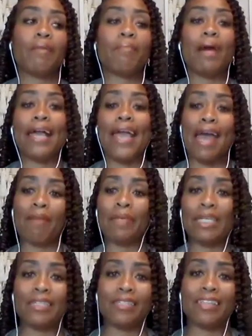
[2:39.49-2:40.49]
my
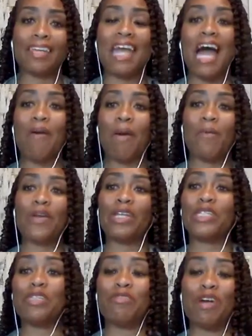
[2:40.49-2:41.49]
happiness and how I
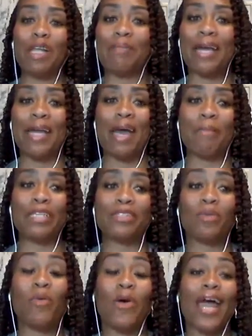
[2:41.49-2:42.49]
wanted to develop my
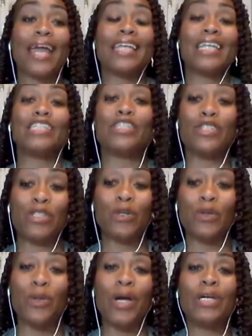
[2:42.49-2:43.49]
happiness and what I needed to
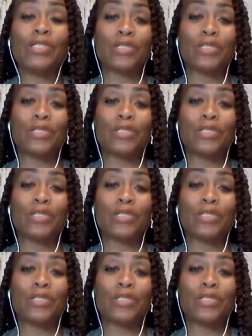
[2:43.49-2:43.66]
do